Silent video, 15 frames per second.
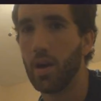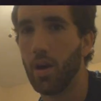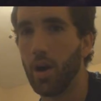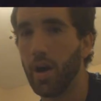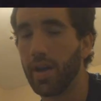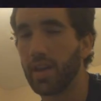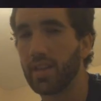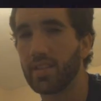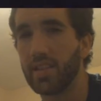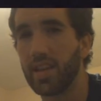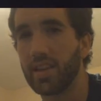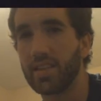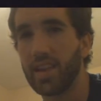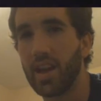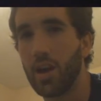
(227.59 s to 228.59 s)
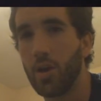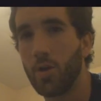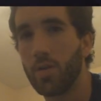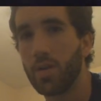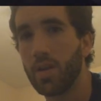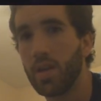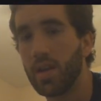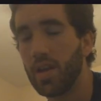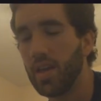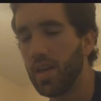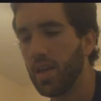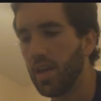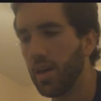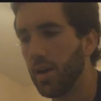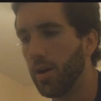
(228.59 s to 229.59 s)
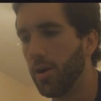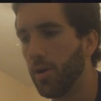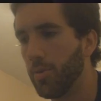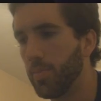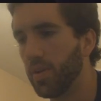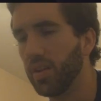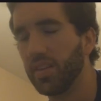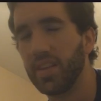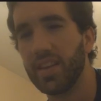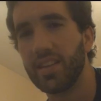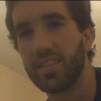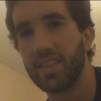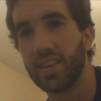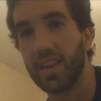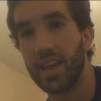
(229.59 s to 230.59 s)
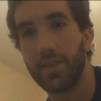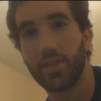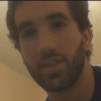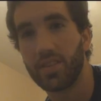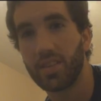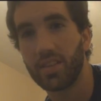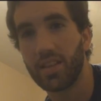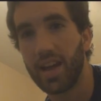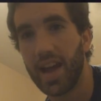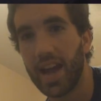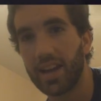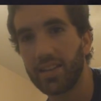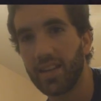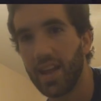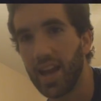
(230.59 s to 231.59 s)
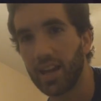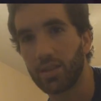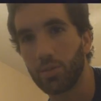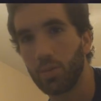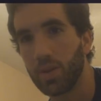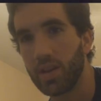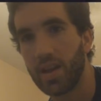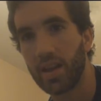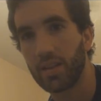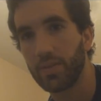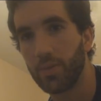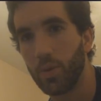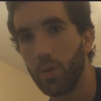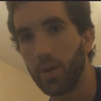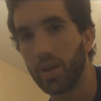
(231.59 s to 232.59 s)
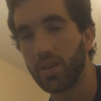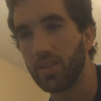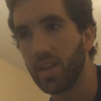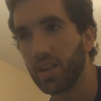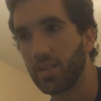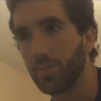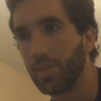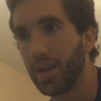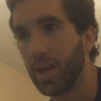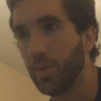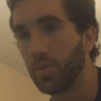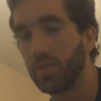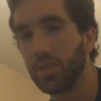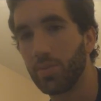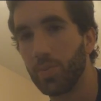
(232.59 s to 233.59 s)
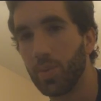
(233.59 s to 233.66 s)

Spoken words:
I can take down elites in every single act. Act 3 and Act 4, I can take them down with this